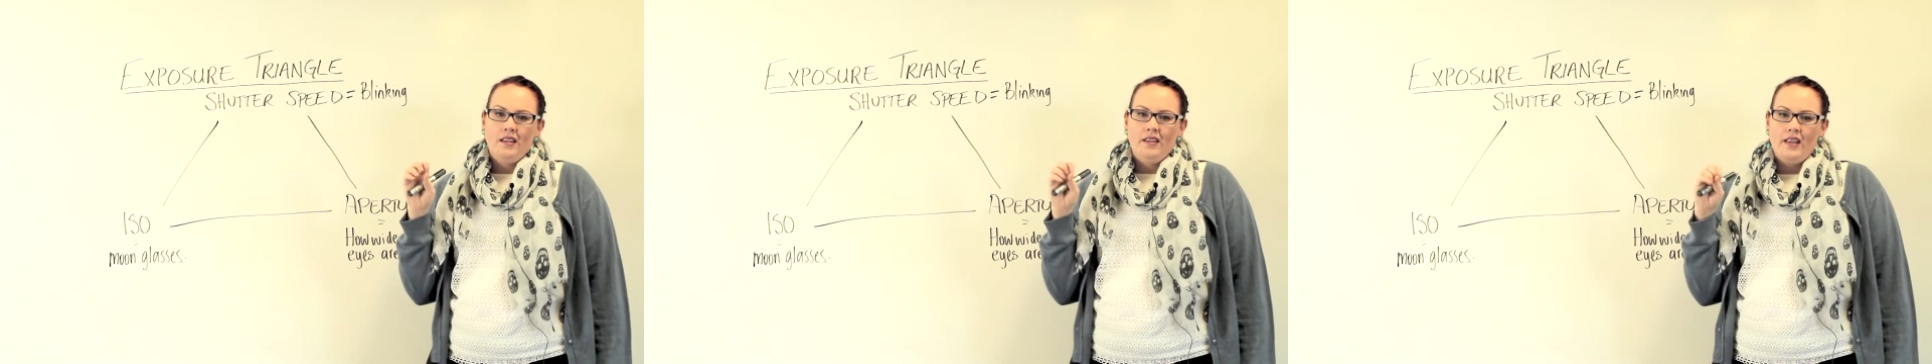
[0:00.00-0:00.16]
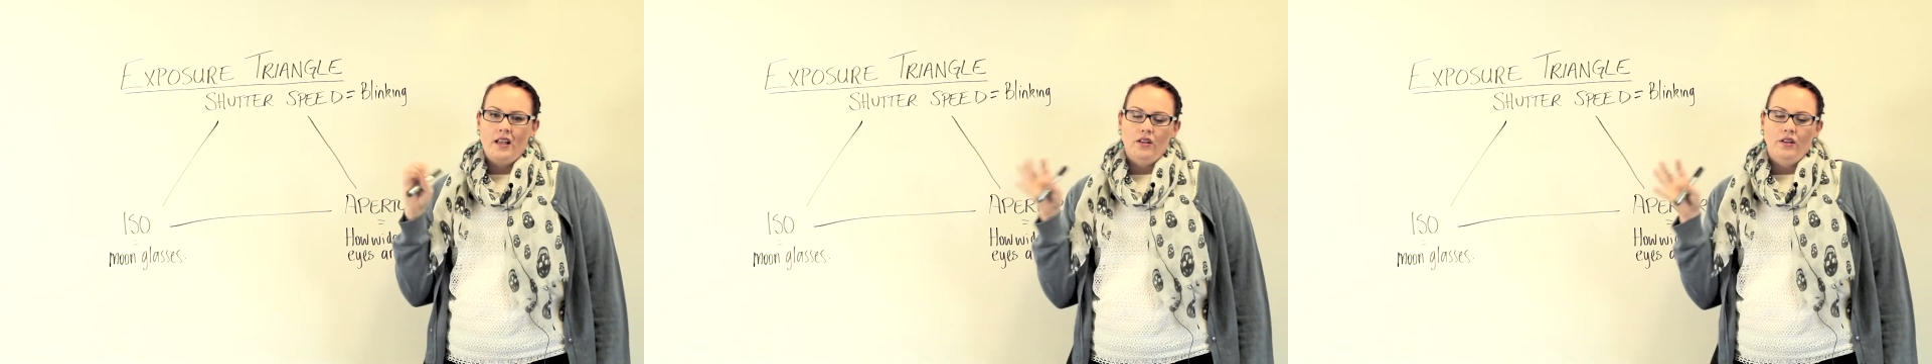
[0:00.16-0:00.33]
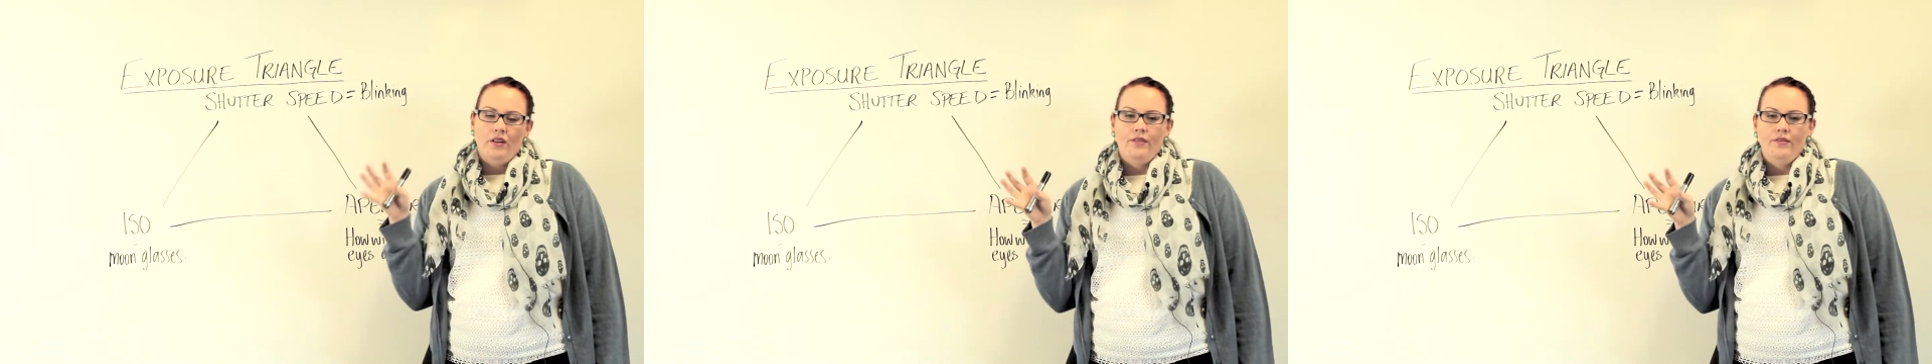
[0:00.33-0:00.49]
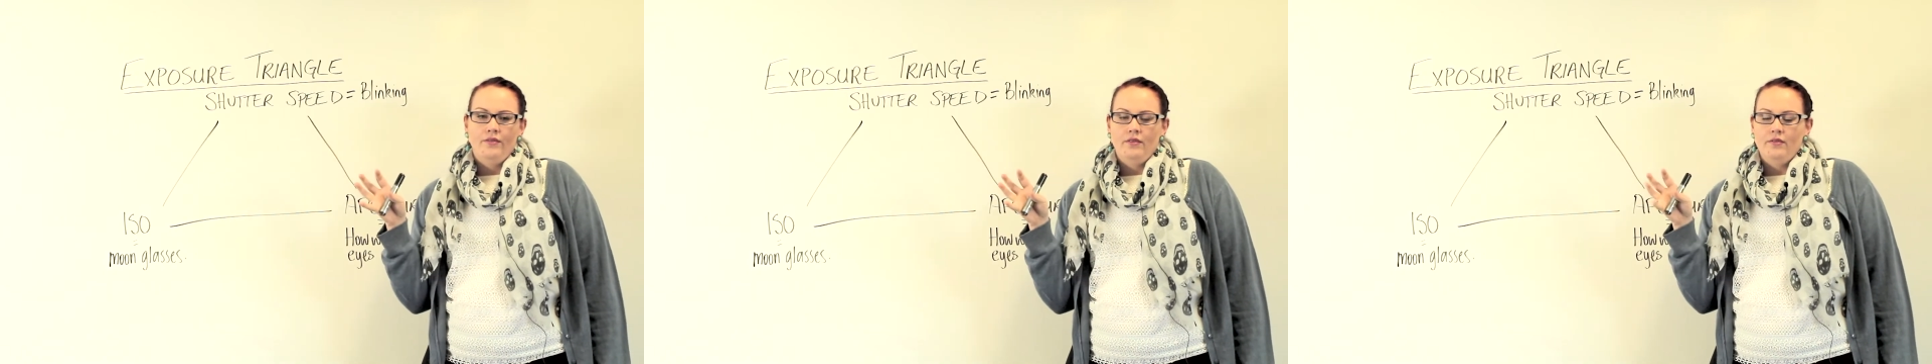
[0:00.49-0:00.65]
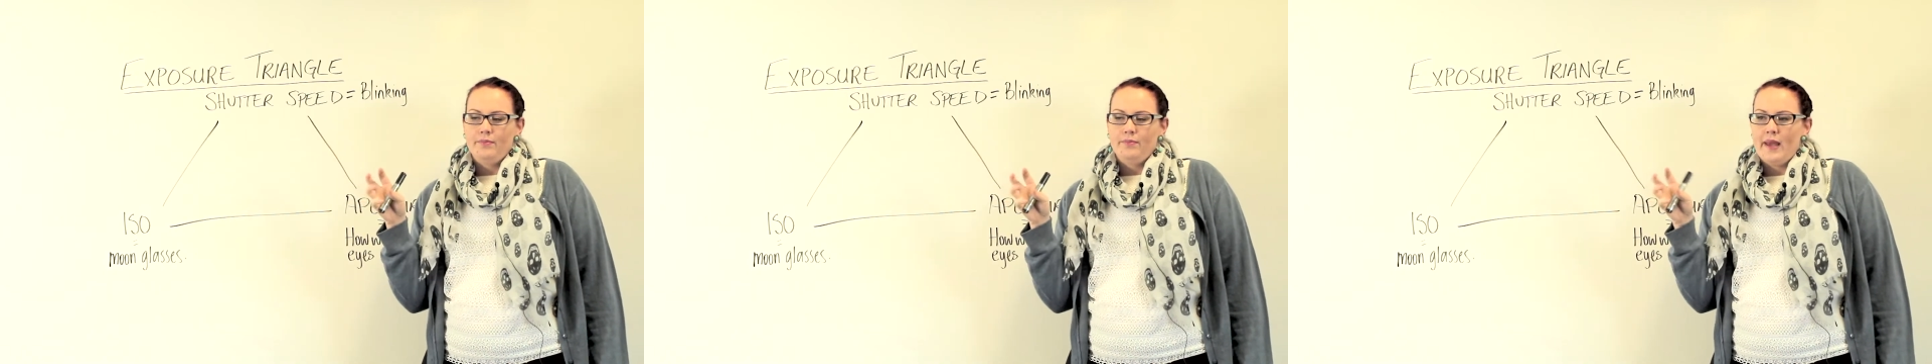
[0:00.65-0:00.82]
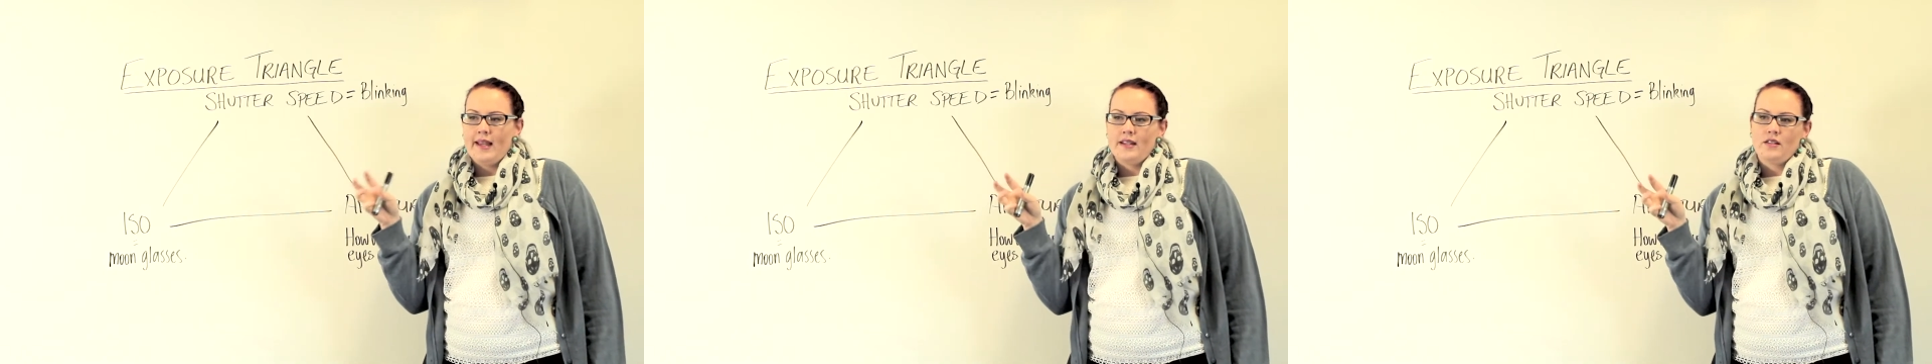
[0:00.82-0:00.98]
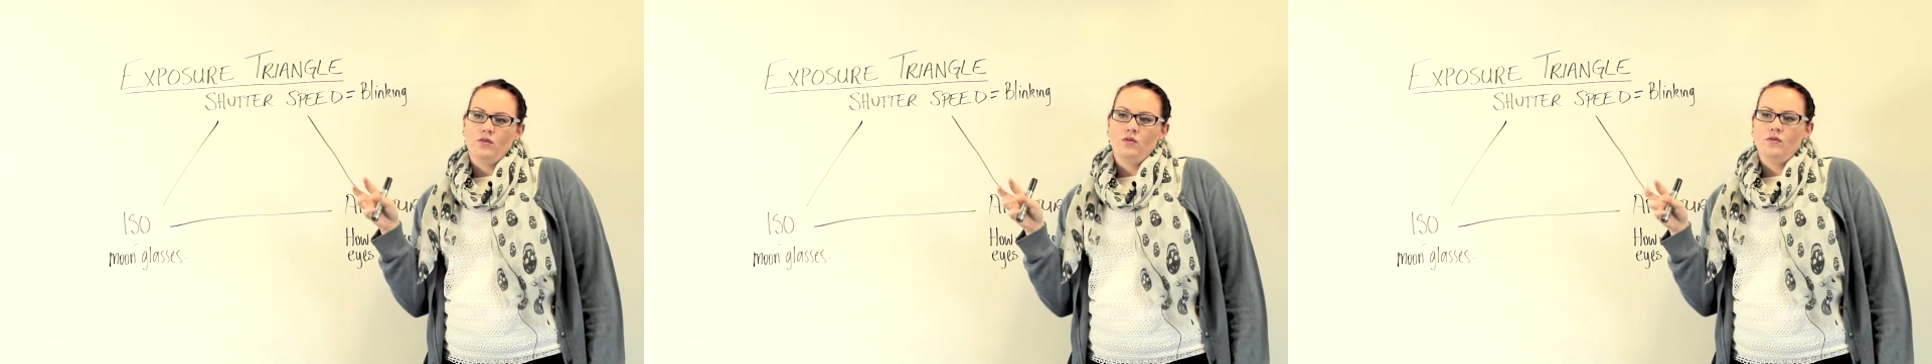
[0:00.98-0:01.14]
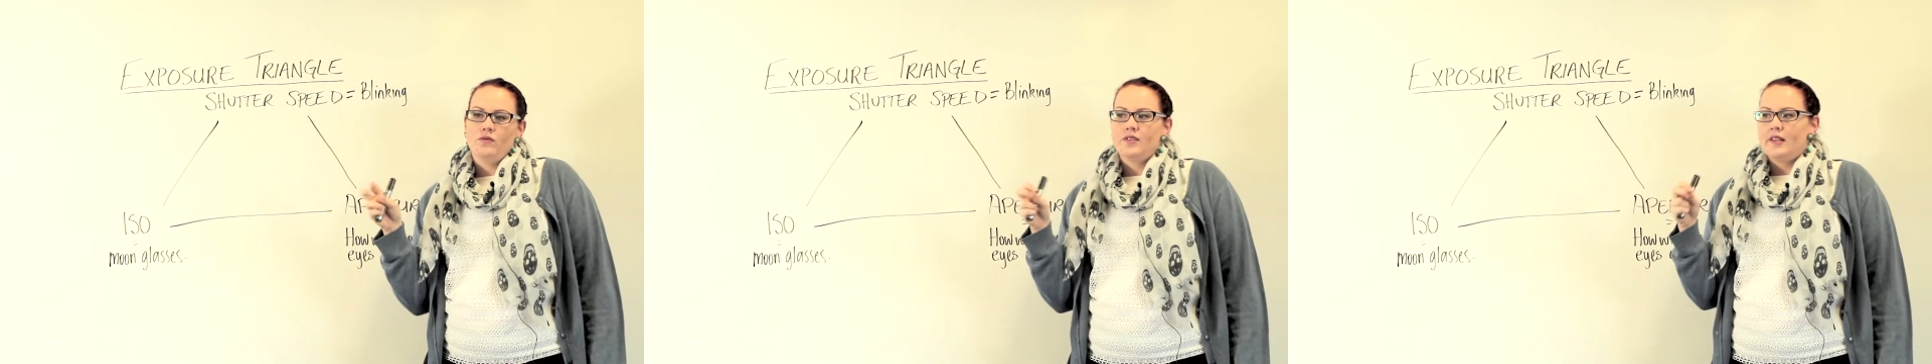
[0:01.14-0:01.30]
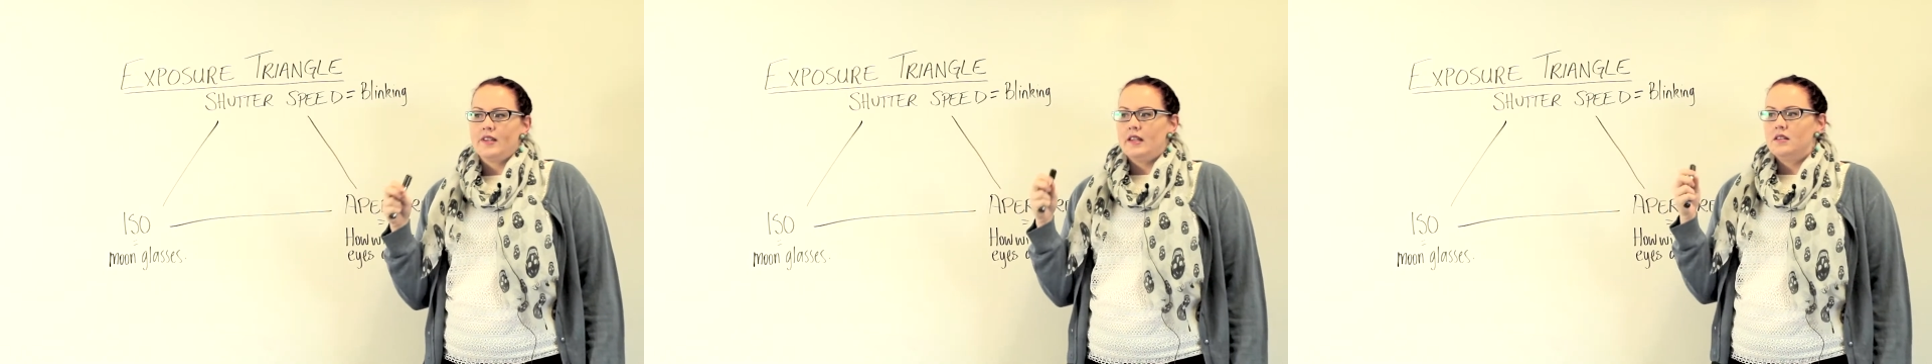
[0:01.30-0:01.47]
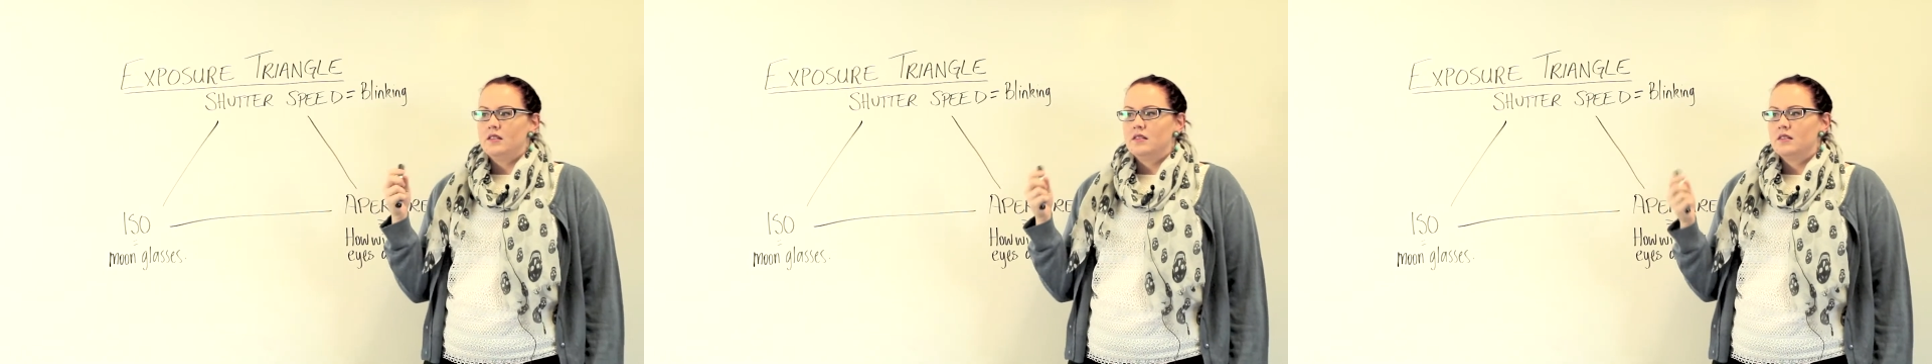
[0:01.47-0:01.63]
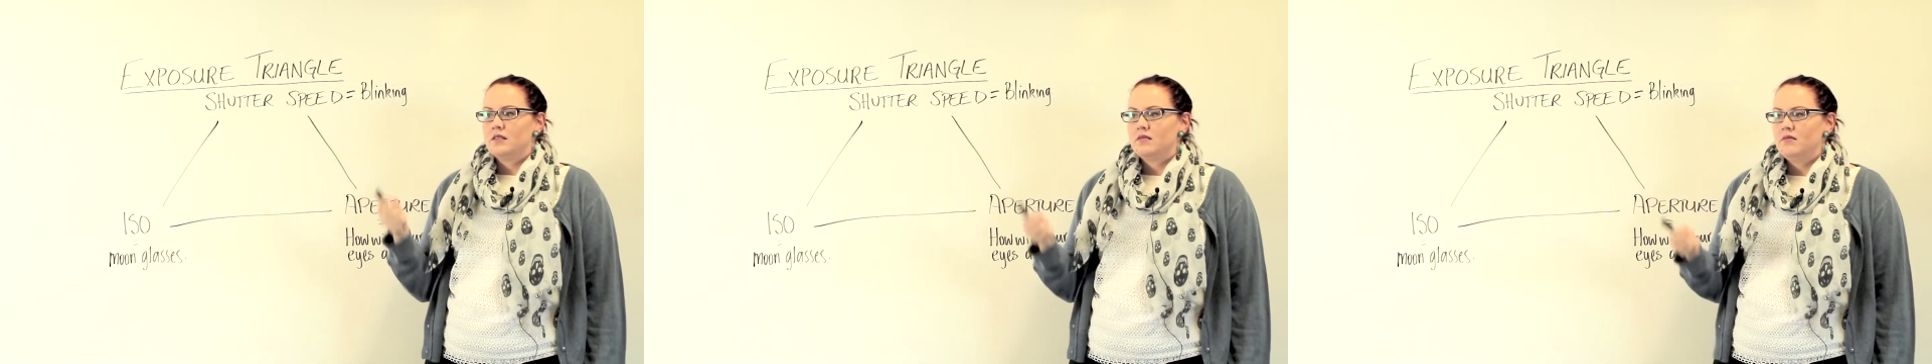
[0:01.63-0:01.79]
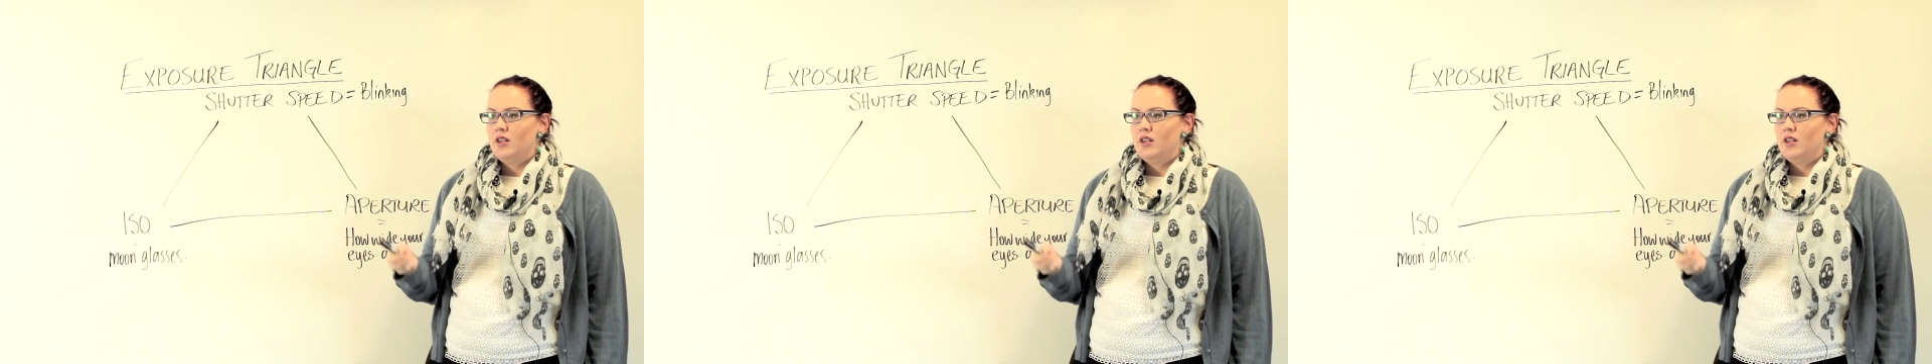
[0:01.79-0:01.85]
yellow petals and,